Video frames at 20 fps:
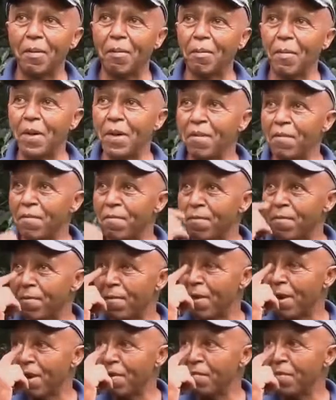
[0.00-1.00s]
My
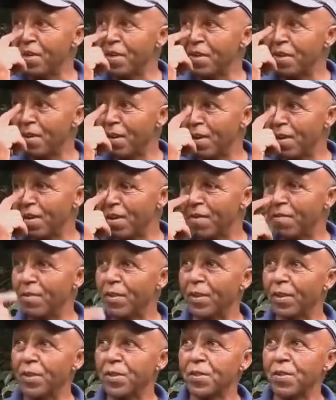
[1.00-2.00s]
farming
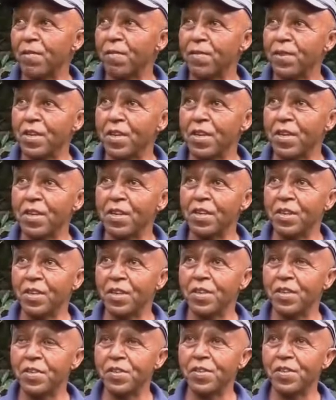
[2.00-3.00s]
philosophy
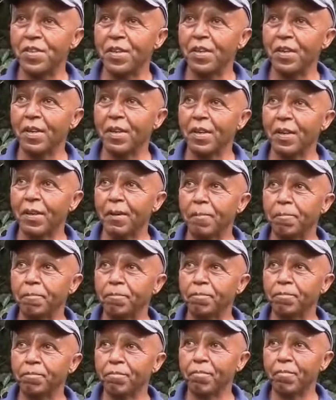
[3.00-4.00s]
is,
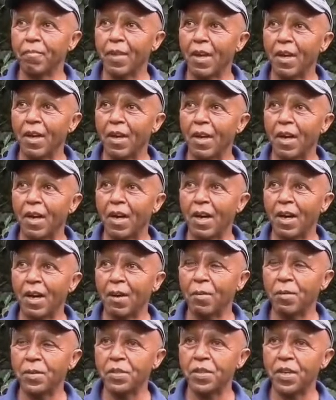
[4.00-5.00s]

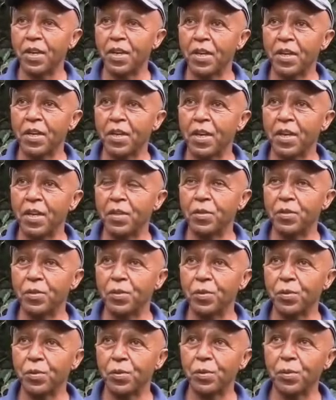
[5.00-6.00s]
I will say it again,
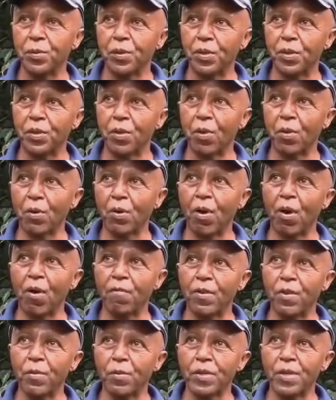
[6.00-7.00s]
to grow
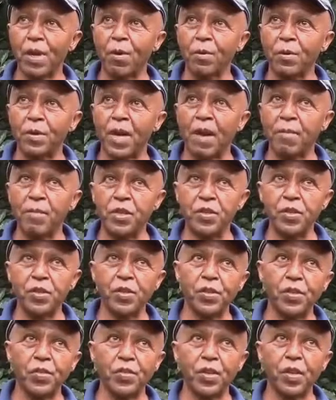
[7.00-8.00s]
coffee without
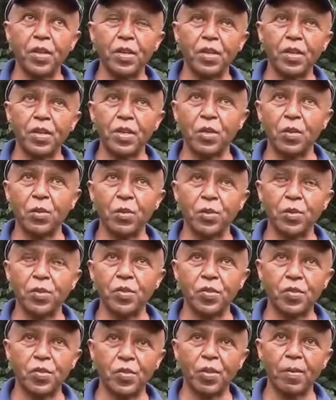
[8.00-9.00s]
damaging the
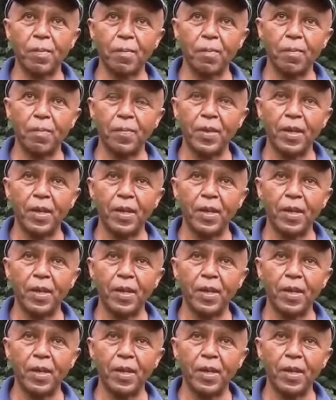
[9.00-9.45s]
ecosystem,